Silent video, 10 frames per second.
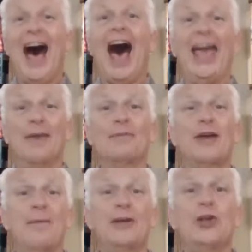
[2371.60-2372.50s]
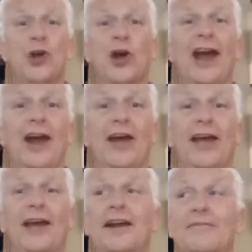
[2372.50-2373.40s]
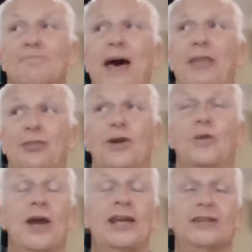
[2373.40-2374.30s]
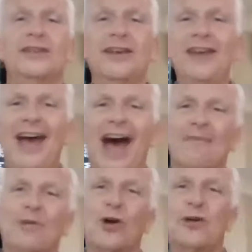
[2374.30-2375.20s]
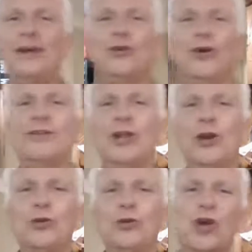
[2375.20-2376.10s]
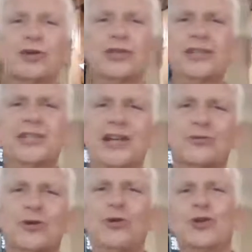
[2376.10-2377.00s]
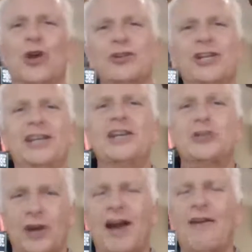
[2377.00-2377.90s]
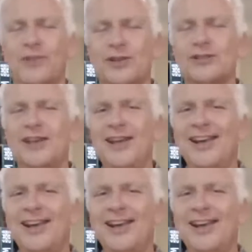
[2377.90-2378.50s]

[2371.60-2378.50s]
I am coming to your area in about 3 weeks. I'm going to be doing the Central New Jersey District Conference.